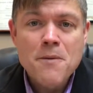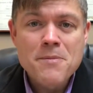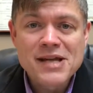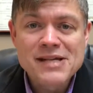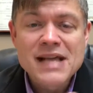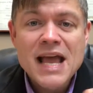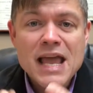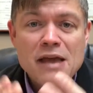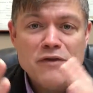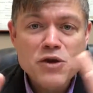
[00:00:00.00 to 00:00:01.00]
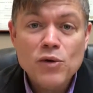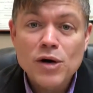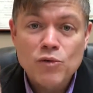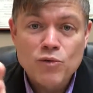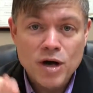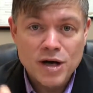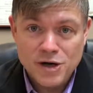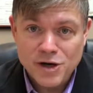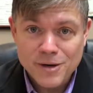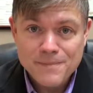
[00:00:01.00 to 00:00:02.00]
because if you're a
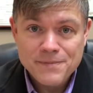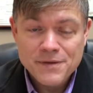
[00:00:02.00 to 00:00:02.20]
runner